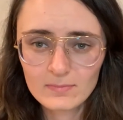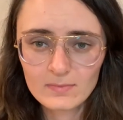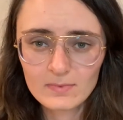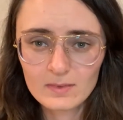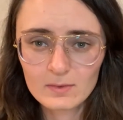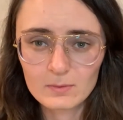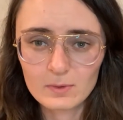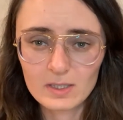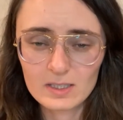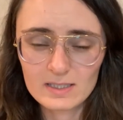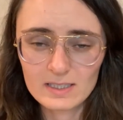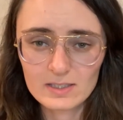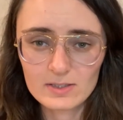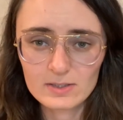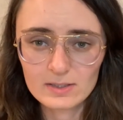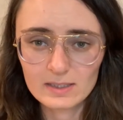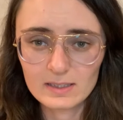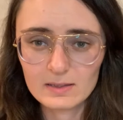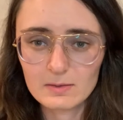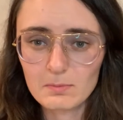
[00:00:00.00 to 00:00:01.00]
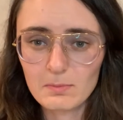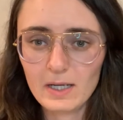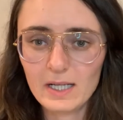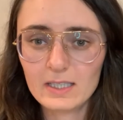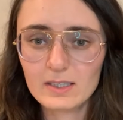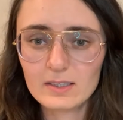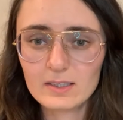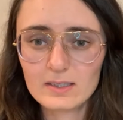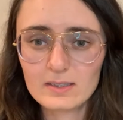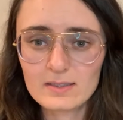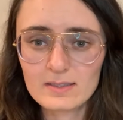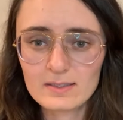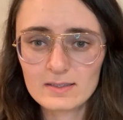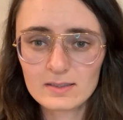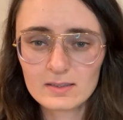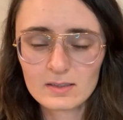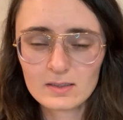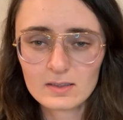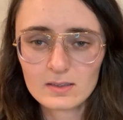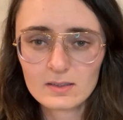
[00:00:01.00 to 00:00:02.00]
where essentially the miners,
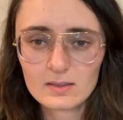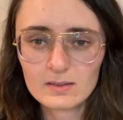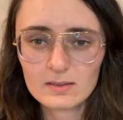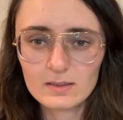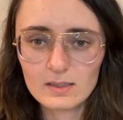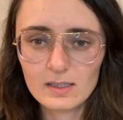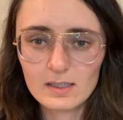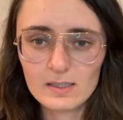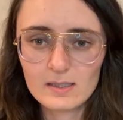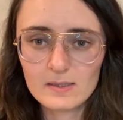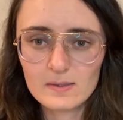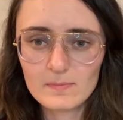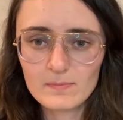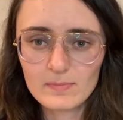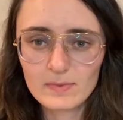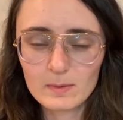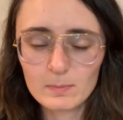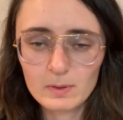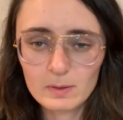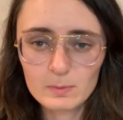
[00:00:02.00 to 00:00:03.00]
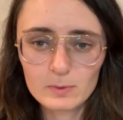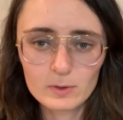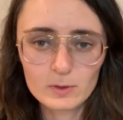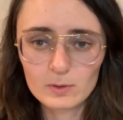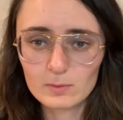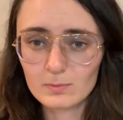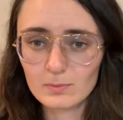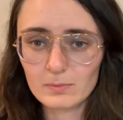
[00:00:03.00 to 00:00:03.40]
the people who